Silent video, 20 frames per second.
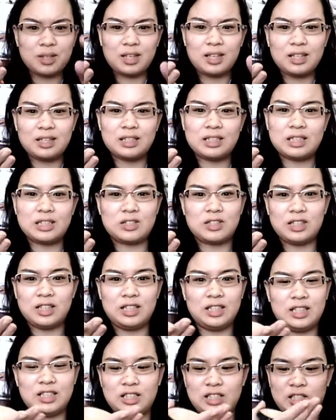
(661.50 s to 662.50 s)
looking at the
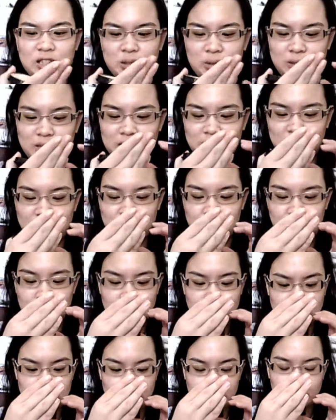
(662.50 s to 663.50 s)
screen, not at you guys.
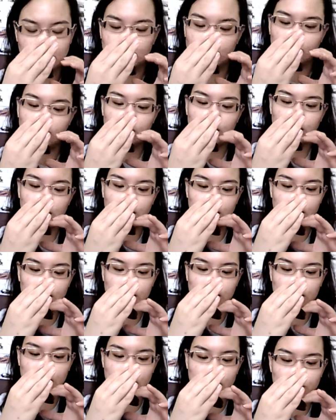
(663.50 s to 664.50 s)
And
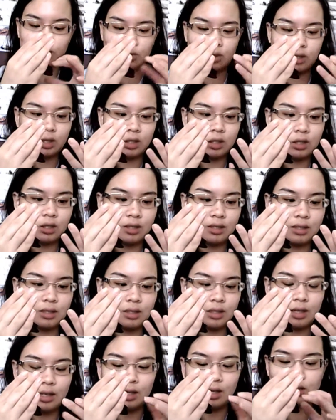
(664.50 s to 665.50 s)
then this one is,
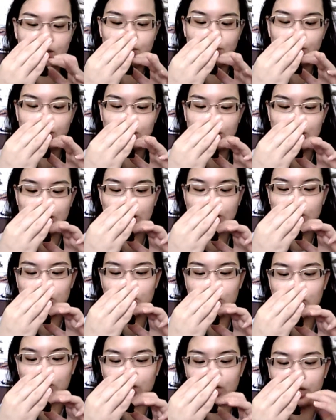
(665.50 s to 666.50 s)
I suppose not the
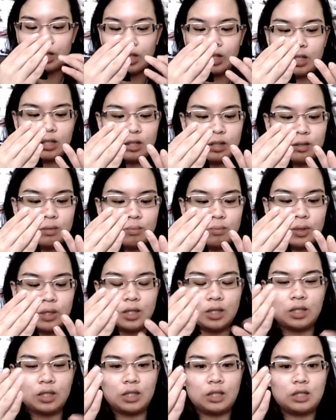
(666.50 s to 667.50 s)
darkest,
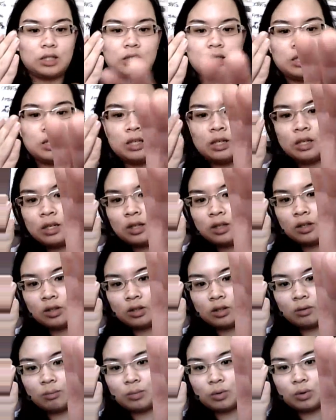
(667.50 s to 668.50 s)
but it's
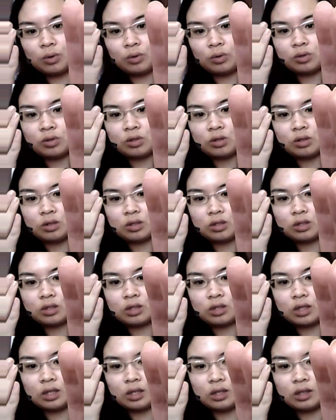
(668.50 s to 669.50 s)
the most
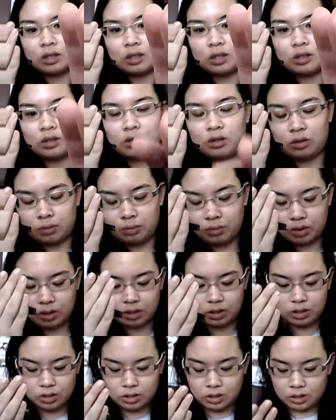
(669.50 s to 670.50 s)
skin colored
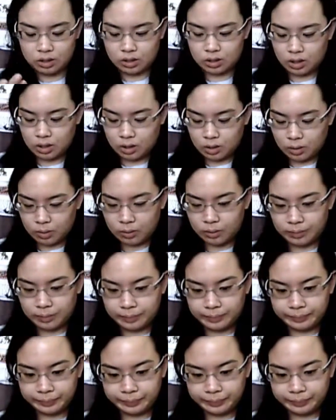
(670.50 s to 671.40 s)
one. So